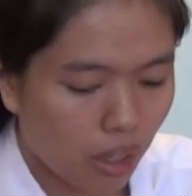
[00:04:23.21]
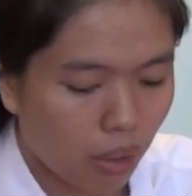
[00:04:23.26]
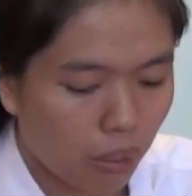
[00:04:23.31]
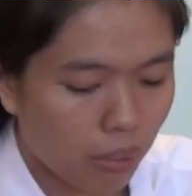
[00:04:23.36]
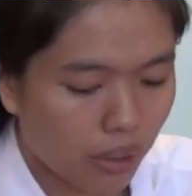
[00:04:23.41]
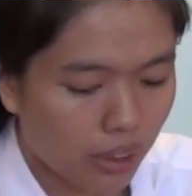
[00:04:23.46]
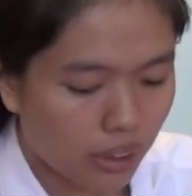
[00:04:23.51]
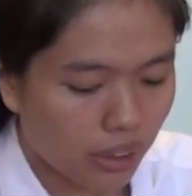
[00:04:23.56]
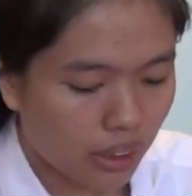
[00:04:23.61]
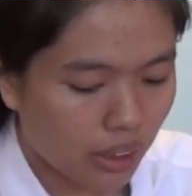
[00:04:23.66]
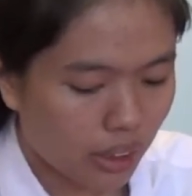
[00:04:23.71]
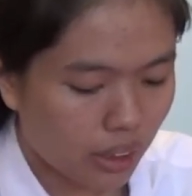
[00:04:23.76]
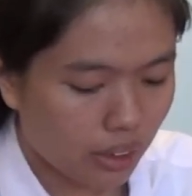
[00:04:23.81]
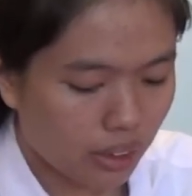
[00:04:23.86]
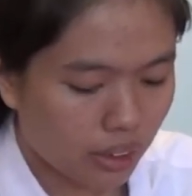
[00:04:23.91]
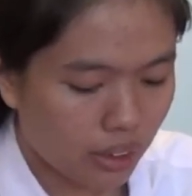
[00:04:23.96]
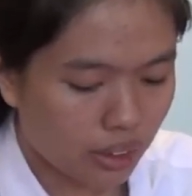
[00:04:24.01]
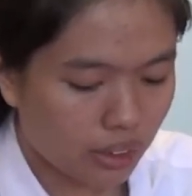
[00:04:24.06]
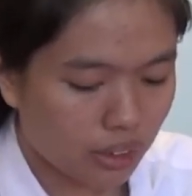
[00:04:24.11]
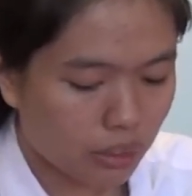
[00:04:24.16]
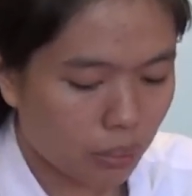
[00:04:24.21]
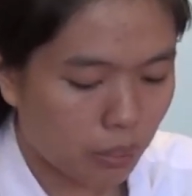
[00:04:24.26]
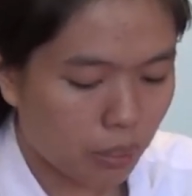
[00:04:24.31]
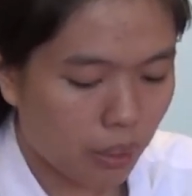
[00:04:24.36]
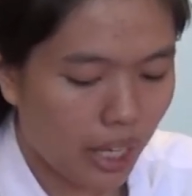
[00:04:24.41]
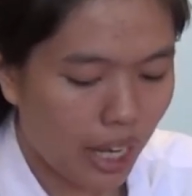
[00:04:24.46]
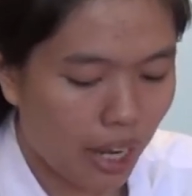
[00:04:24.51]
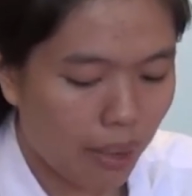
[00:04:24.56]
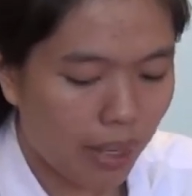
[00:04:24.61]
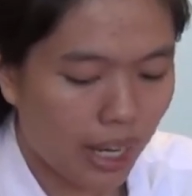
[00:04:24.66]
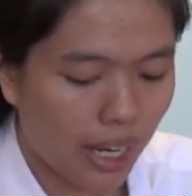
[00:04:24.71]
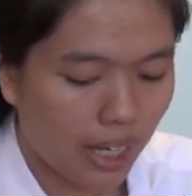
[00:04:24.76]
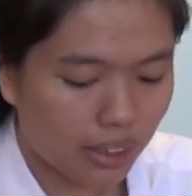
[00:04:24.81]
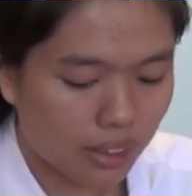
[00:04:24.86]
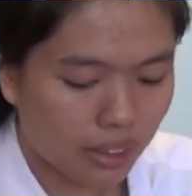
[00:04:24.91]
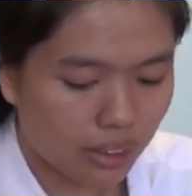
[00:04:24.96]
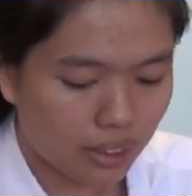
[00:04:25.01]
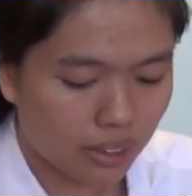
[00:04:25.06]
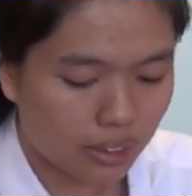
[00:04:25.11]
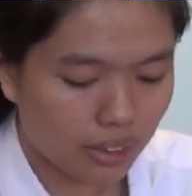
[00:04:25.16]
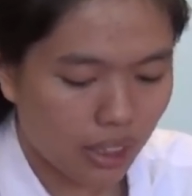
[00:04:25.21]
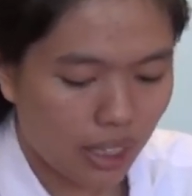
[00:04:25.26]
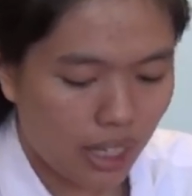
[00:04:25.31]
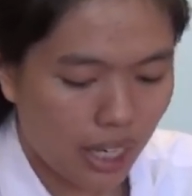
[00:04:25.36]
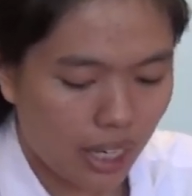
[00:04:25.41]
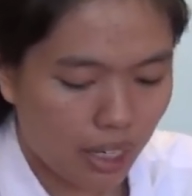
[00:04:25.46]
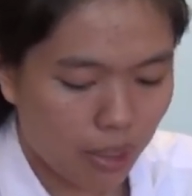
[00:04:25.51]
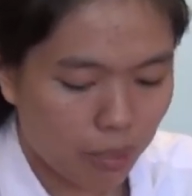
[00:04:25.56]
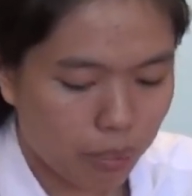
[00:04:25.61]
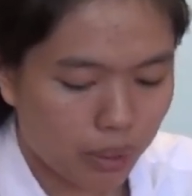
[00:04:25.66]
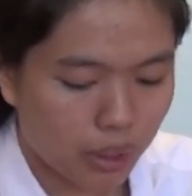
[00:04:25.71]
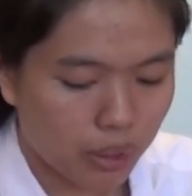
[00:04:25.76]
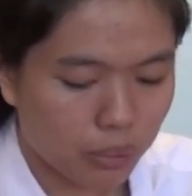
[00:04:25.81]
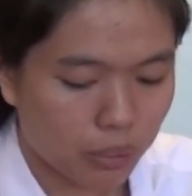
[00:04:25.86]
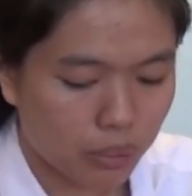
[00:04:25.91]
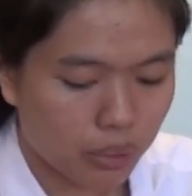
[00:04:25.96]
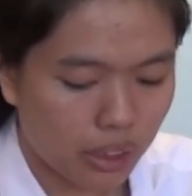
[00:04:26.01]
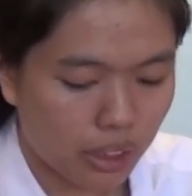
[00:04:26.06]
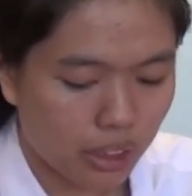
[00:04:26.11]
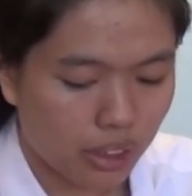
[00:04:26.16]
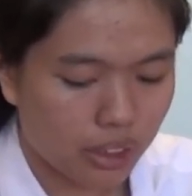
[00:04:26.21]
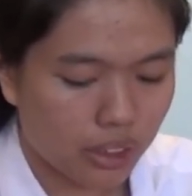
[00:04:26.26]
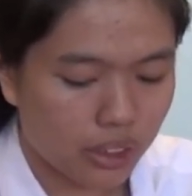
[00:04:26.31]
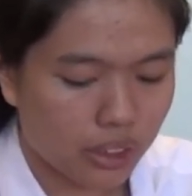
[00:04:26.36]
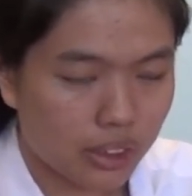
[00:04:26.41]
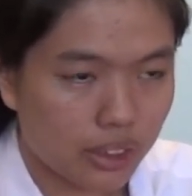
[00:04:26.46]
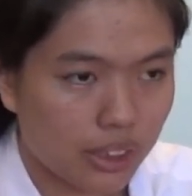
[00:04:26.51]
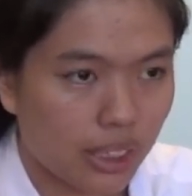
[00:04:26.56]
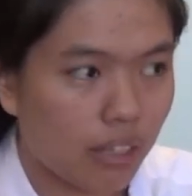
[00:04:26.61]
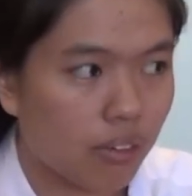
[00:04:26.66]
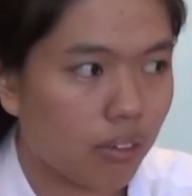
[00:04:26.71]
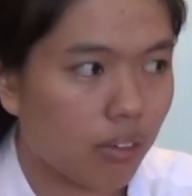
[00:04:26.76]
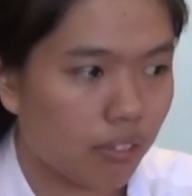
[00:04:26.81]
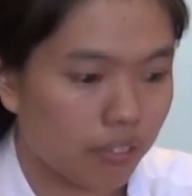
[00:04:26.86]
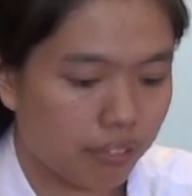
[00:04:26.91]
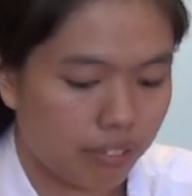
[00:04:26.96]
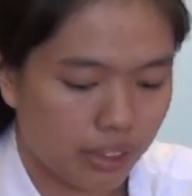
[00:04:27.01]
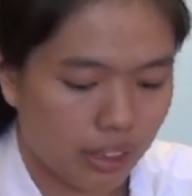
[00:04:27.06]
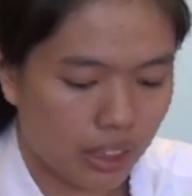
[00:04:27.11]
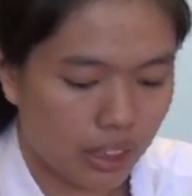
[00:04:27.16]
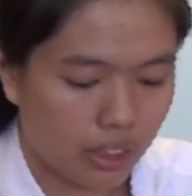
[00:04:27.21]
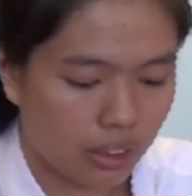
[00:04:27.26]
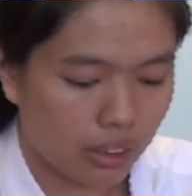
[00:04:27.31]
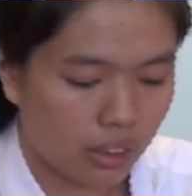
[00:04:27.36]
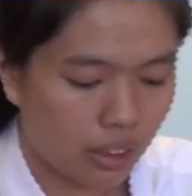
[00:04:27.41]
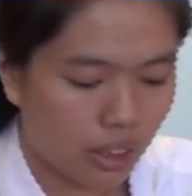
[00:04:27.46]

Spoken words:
Volunteers to help others able to increase self-confidence.